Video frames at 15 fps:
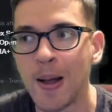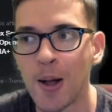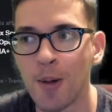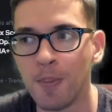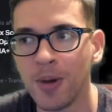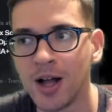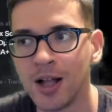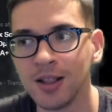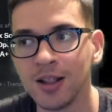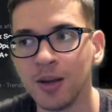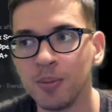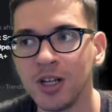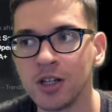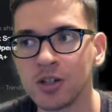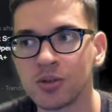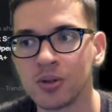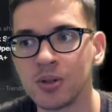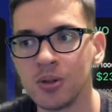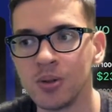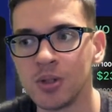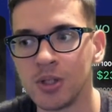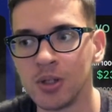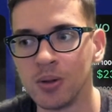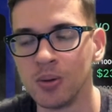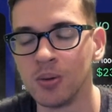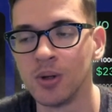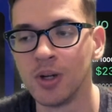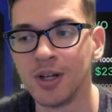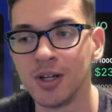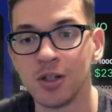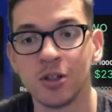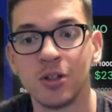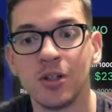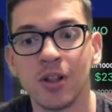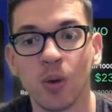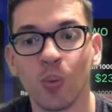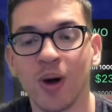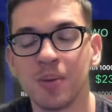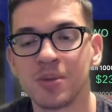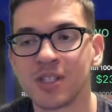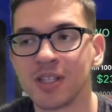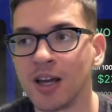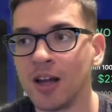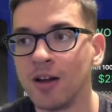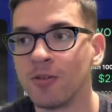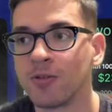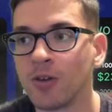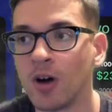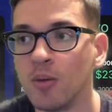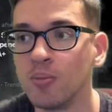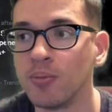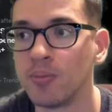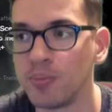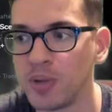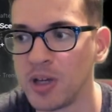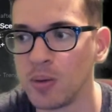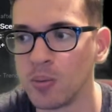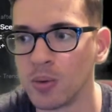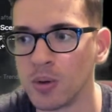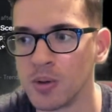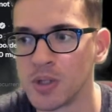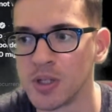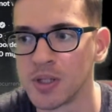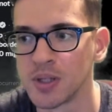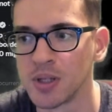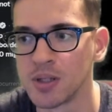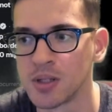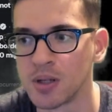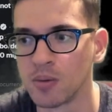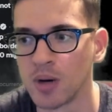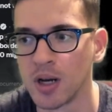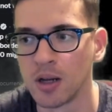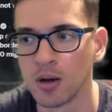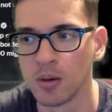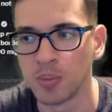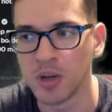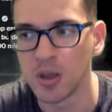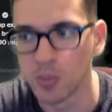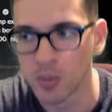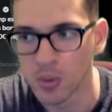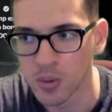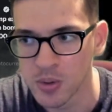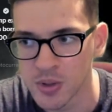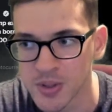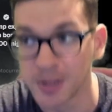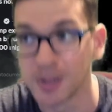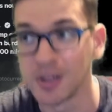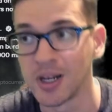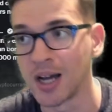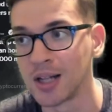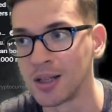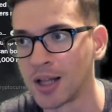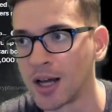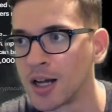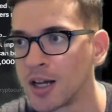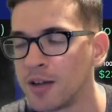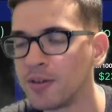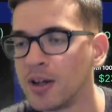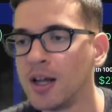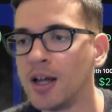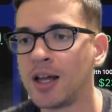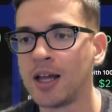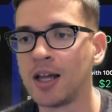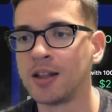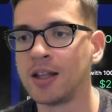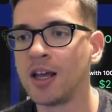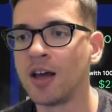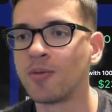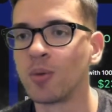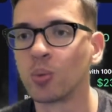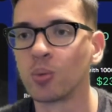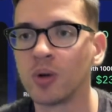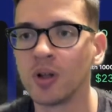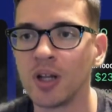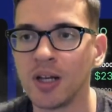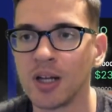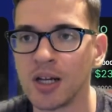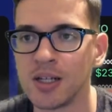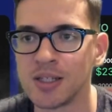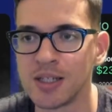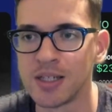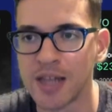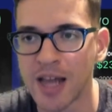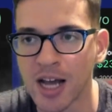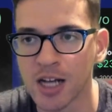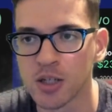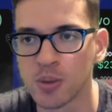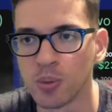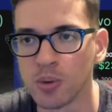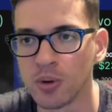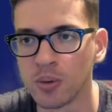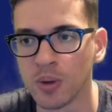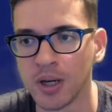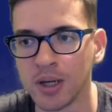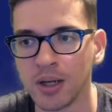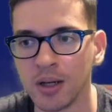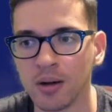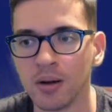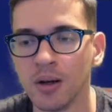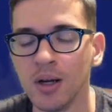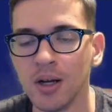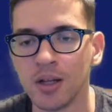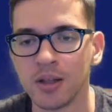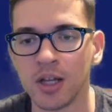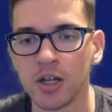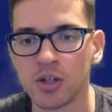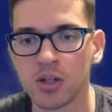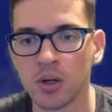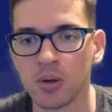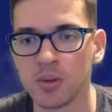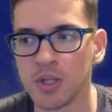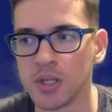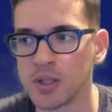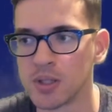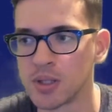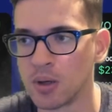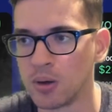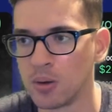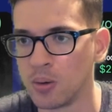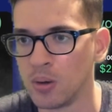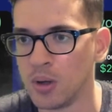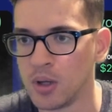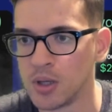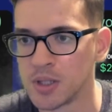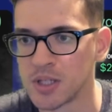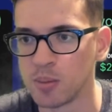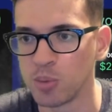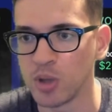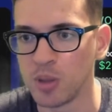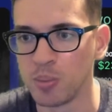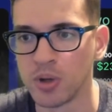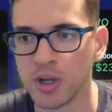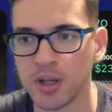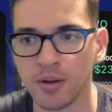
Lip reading: but let me introduce you to the website from BeetWars. It's listed right here, beatwars.live, and they have a really nice dashboard right here that shows it. So simply put,